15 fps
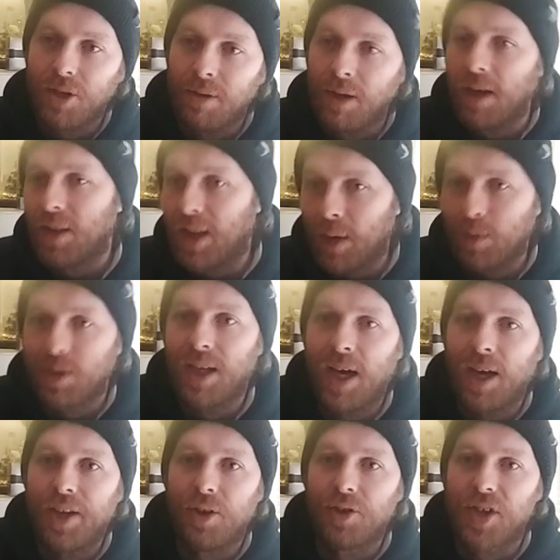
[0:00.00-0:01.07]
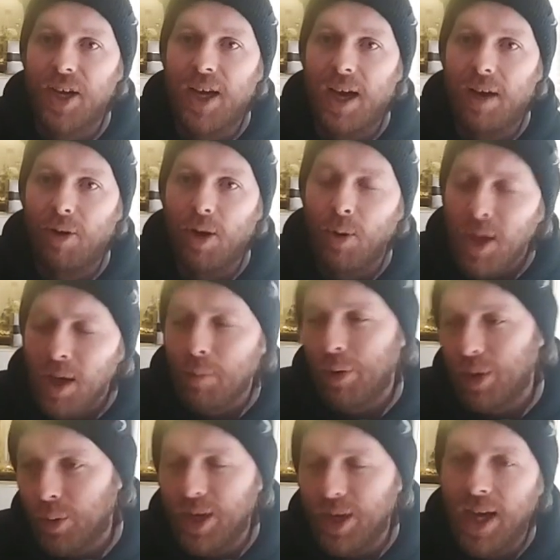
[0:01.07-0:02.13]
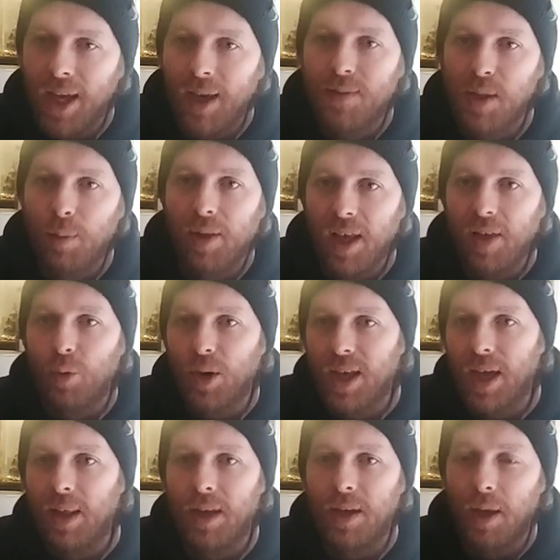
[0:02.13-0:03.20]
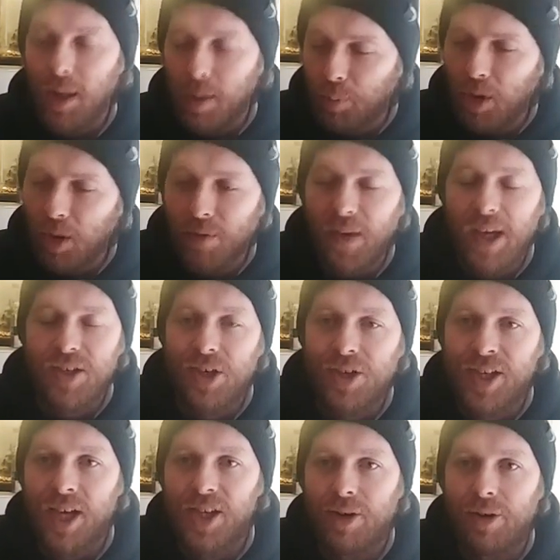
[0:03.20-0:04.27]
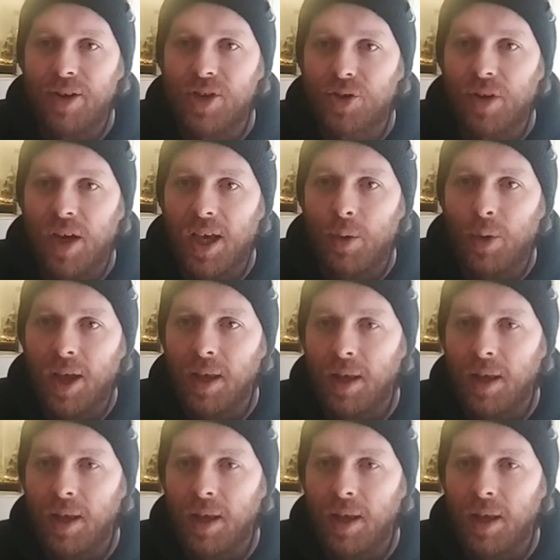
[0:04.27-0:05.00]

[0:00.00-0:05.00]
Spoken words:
That was the ideal scenario. But you were naive to believe we'd get the perfect successor in straight away.